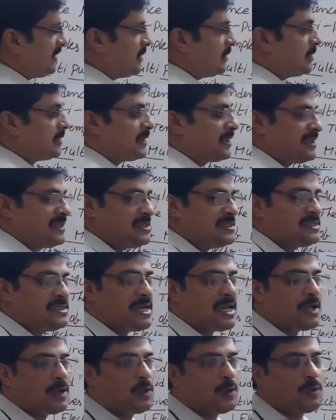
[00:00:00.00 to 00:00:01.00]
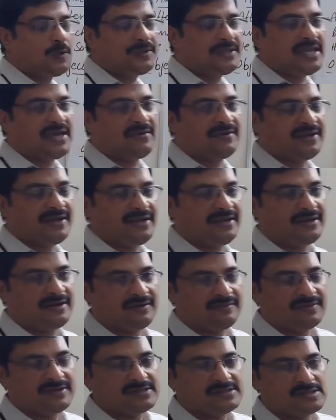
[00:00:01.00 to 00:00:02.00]
that Krishna
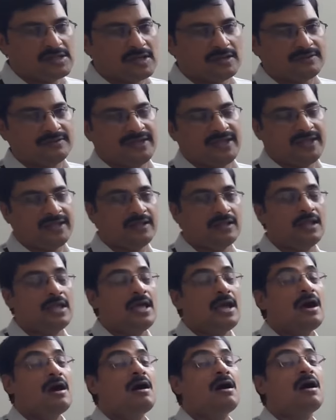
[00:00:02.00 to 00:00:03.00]
Godavari rivers are there.